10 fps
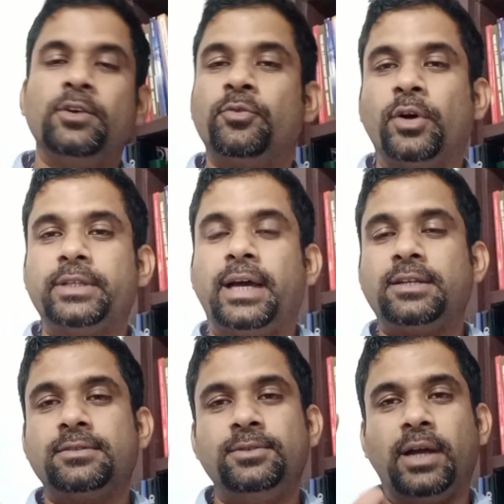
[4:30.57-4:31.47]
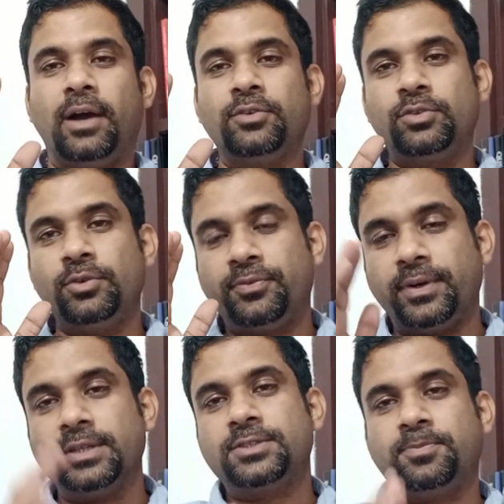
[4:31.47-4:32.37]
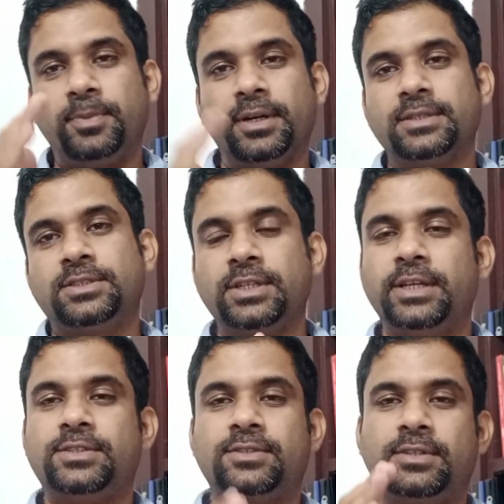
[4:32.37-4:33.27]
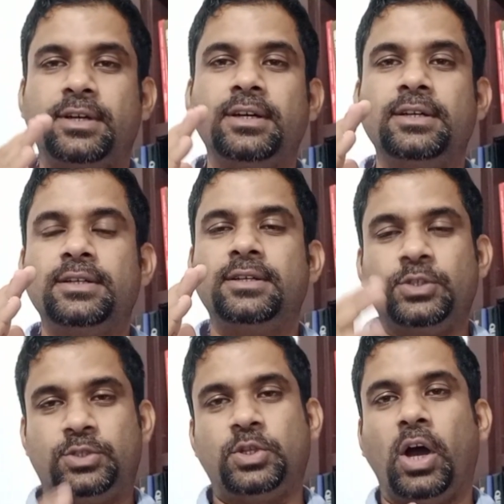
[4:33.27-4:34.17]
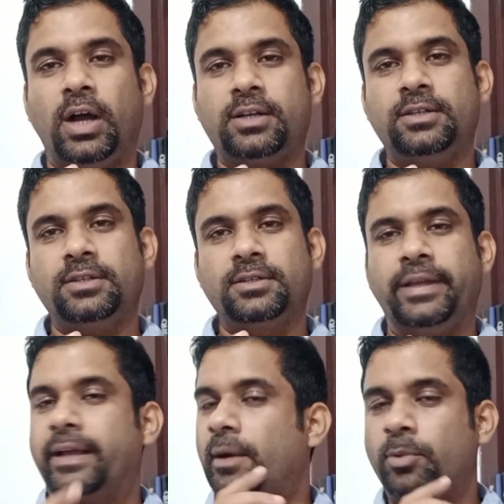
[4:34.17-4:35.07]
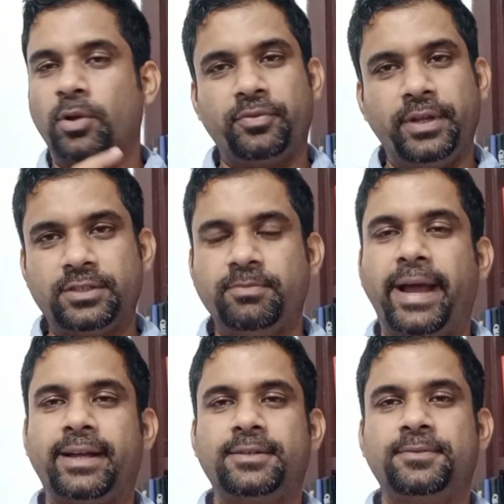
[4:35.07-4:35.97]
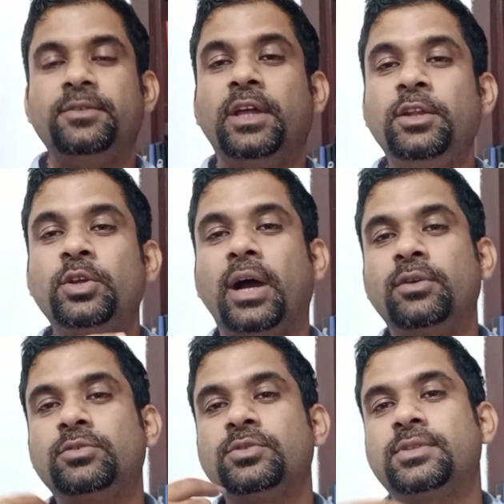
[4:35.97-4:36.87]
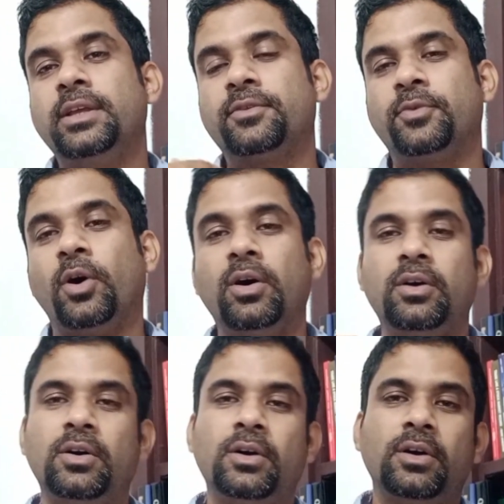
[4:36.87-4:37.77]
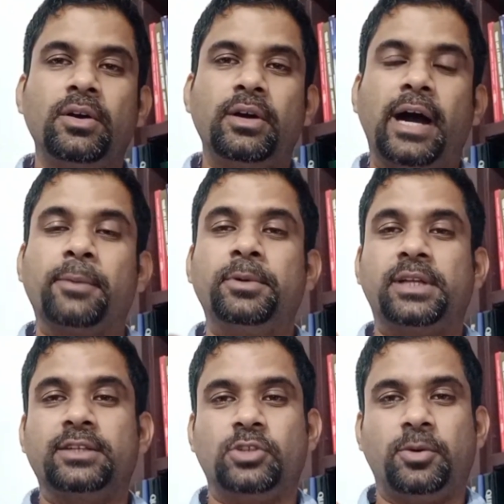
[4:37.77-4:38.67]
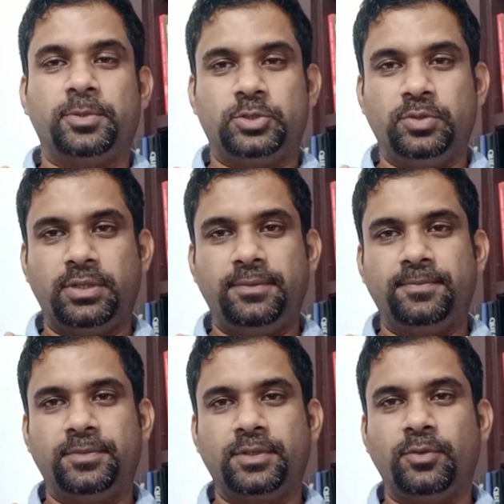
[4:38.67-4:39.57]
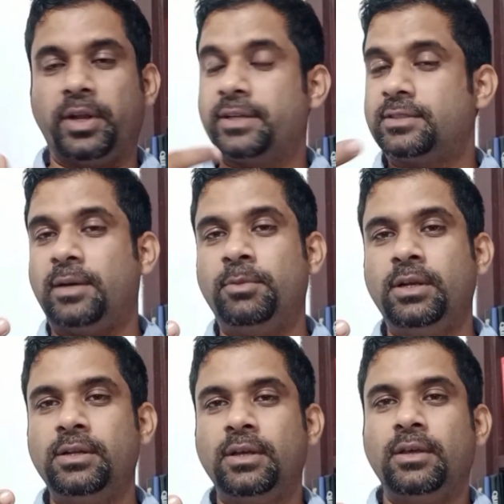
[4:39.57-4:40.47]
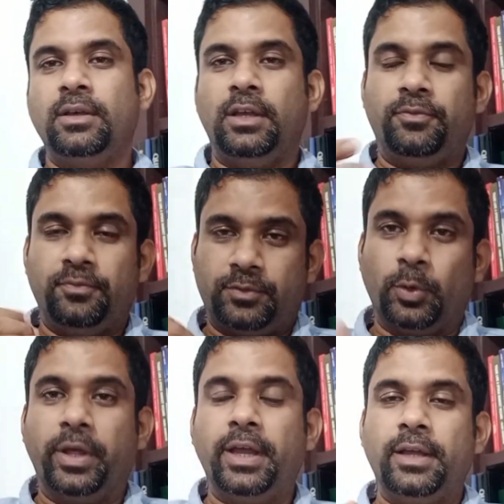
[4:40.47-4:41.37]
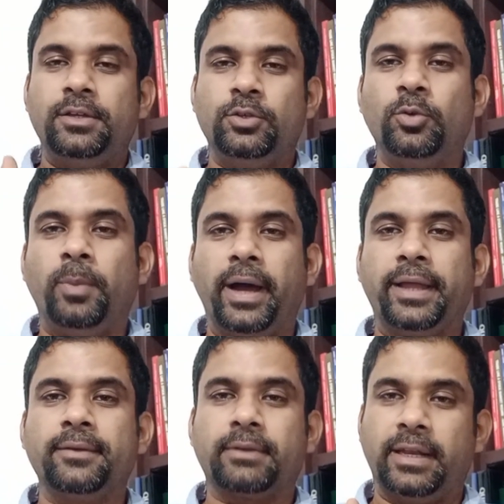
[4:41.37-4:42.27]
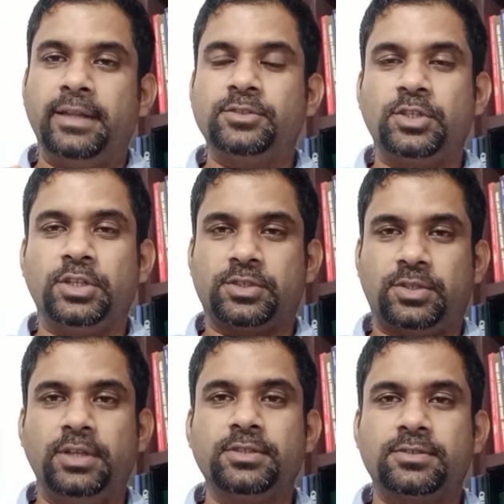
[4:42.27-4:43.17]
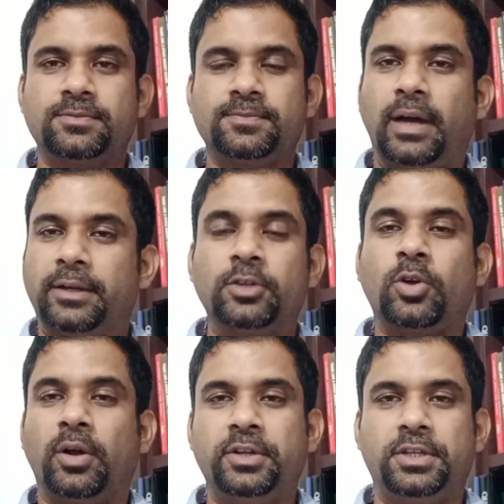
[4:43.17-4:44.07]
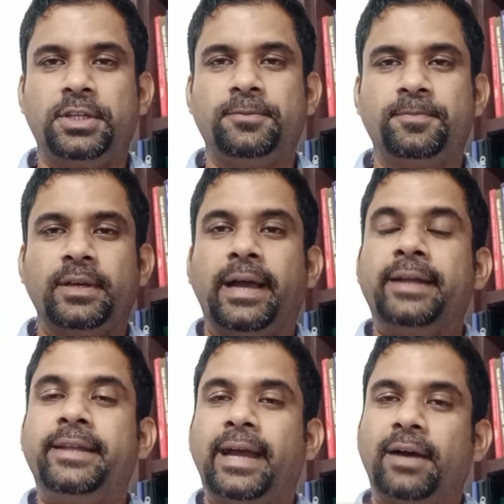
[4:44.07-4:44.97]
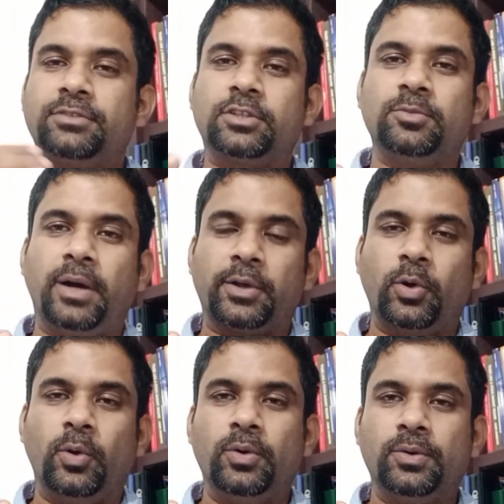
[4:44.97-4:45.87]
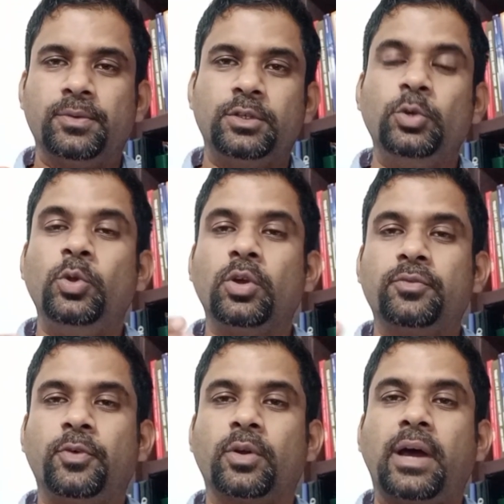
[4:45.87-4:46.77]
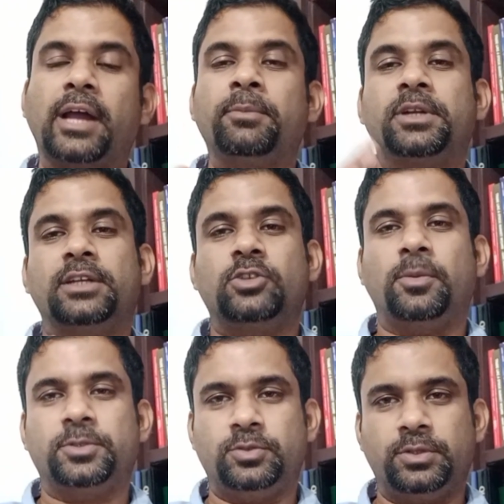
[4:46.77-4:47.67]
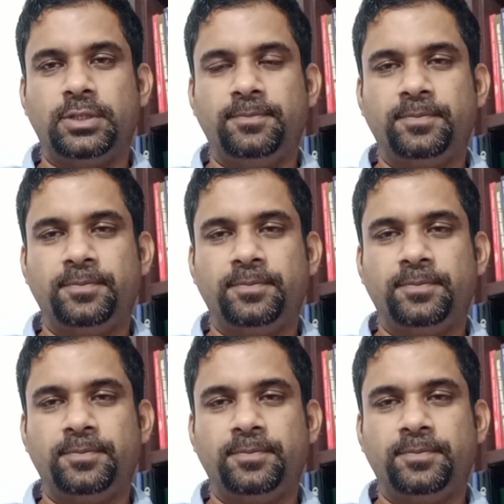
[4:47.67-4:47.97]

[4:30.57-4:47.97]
For that, we have to first purchase the stock a couple of days back. Then you have to seek for arbitrage opportunity. For example, if today you buy Reliance Industries 100 quantity and day after tomorrow you look for arbitrage opportunity